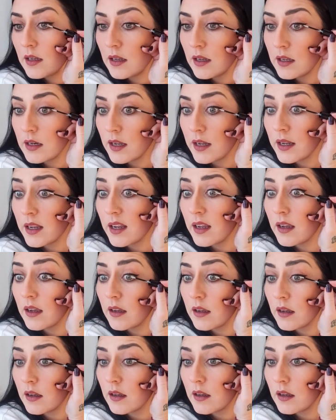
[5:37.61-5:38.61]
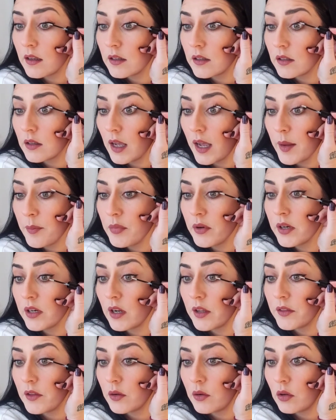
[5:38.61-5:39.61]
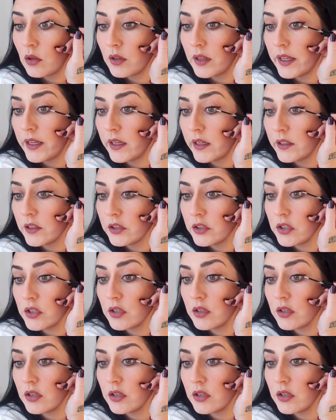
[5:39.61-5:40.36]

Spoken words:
and I put it on the whole lash.